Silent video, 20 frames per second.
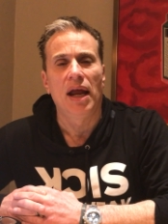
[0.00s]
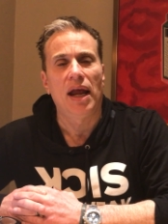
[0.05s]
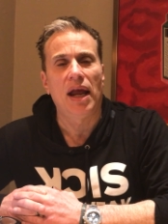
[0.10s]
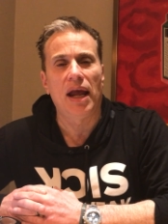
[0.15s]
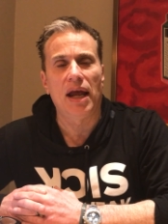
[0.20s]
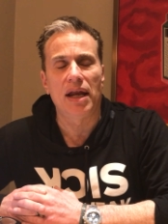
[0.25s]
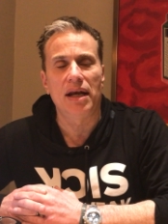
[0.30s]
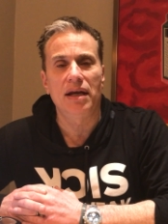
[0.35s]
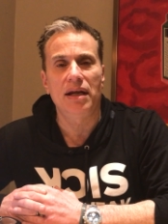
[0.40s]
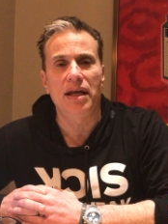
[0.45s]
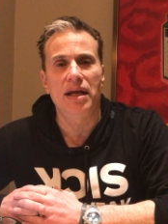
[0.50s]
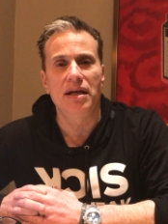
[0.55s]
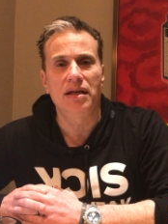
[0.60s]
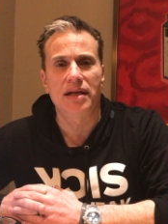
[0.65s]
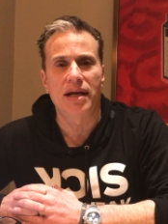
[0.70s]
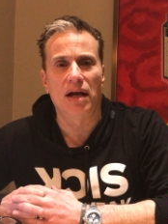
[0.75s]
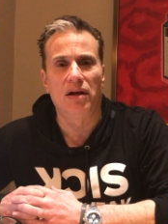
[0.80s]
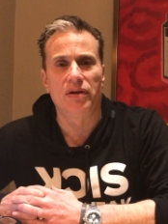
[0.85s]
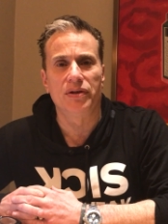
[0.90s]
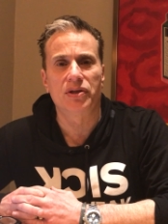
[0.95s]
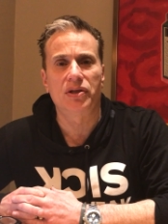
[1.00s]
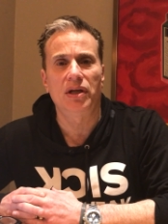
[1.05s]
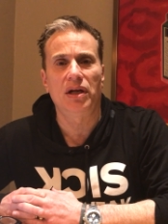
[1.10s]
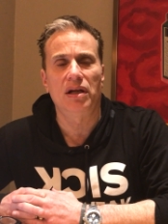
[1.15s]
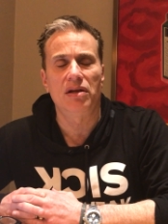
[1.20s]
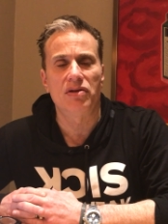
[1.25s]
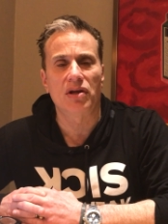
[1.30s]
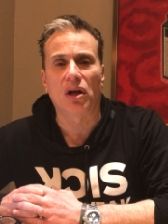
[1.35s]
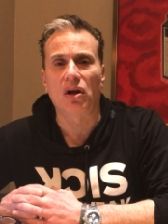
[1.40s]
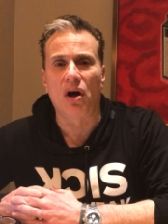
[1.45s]
And he tells it
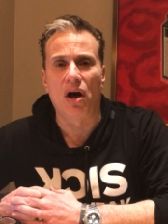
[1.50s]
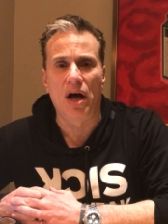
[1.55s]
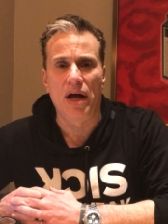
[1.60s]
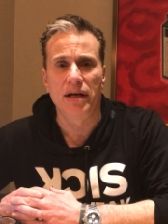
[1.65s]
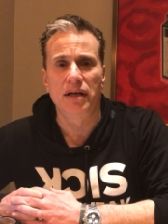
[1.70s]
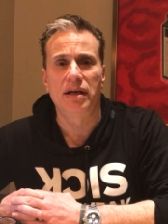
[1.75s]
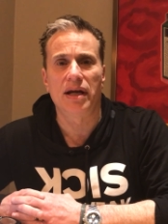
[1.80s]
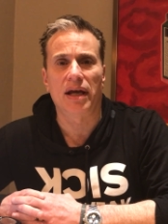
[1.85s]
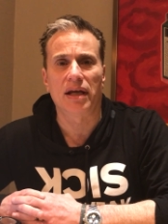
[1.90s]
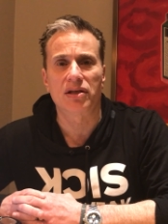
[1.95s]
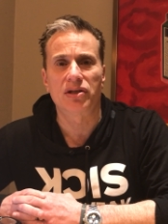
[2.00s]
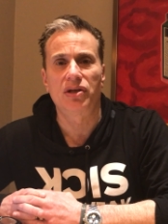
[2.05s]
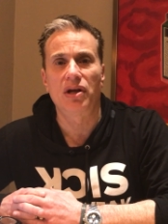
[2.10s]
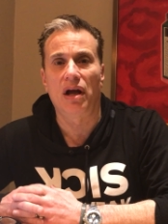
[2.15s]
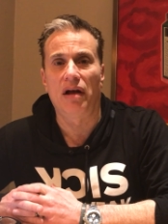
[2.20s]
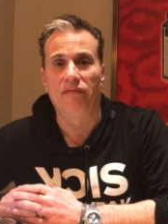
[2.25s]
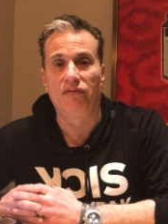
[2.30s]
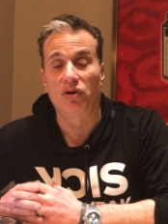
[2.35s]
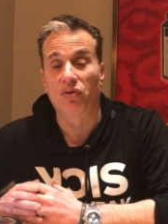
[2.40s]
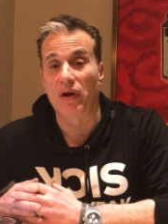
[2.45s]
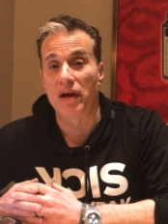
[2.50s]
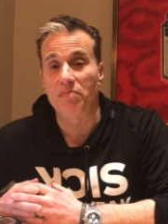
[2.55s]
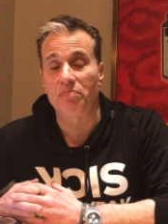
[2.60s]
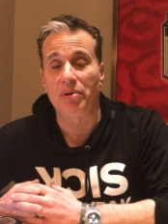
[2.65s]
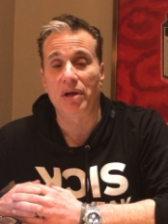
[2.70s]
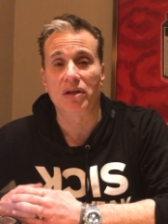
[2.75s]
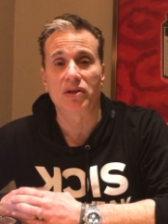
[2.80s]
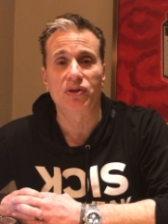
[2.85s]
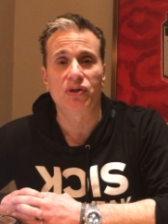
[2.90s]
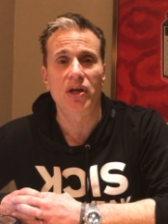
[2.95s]
in the context of Great
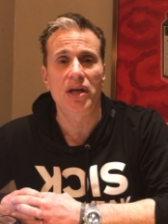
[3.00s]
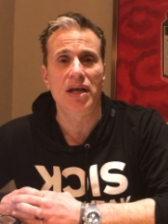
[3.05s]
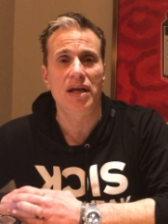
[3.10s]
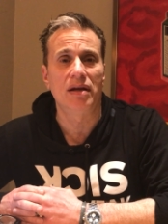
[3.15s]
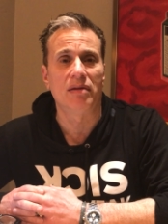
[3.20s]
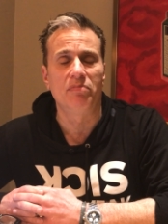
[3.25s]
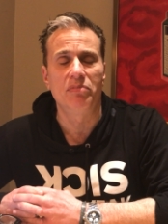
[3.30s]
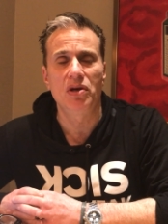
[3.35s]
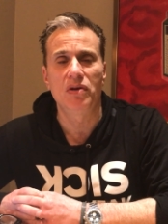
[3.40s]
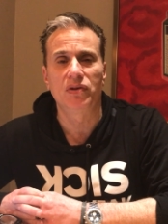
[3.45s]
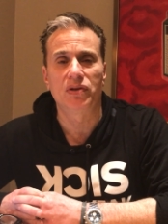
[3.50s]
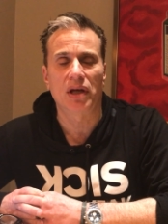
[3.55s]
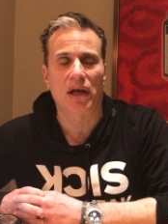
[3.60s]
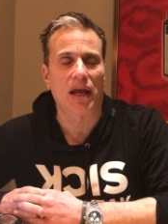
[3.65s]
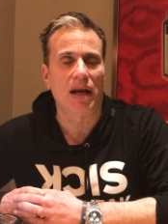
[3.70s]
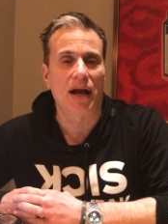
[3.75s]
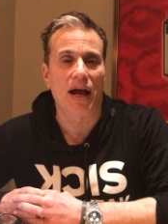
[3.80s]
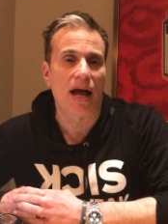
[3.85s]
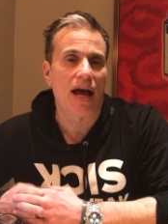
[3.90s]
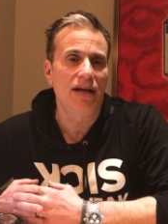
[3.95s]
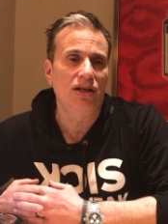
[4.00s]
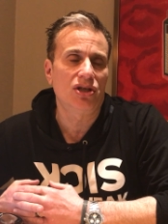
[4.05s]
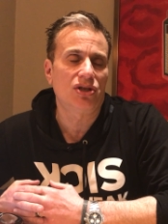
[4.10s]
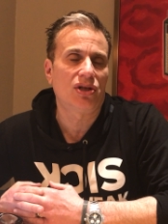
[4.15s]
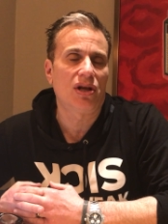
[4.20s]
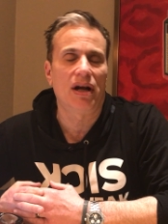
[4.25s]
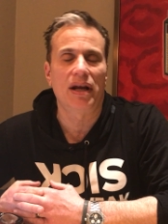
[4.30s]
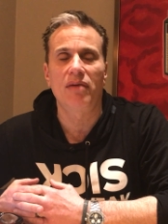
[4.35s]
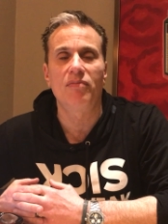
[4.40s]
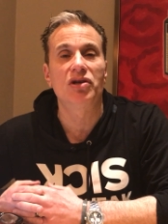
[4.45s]
Big Sea and music. And I just
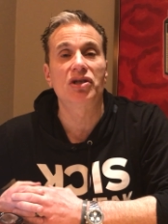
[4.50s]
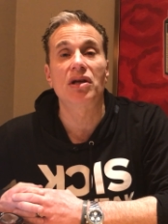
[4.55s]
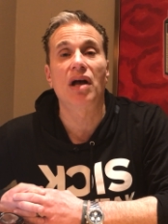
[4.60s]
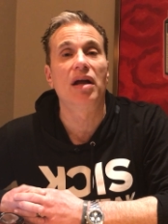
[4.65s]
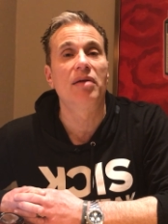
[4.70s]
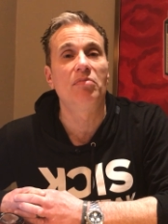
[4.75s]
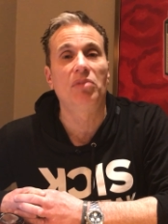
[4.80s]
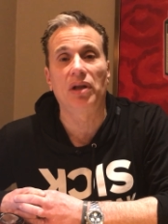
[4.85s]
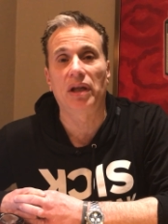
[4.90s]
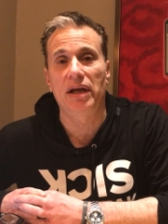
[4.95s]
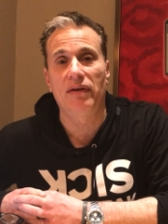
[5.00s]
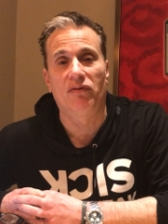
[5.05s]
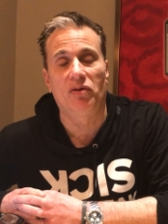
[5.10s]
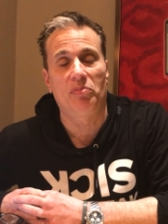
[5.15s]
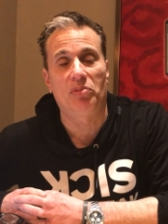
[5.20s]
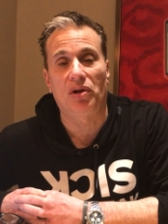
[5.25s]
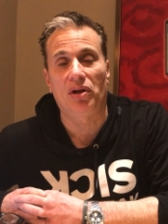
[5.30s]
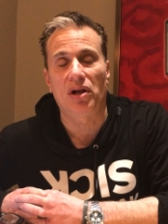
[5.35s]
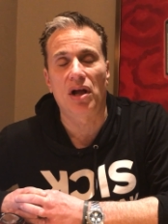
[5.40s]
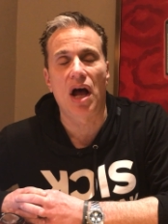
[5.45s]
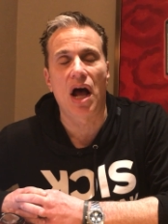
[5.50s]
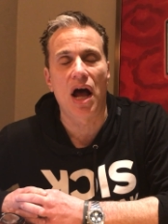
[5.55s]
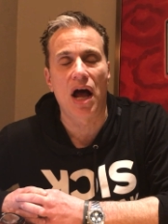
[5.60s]
thought he was unbelievable.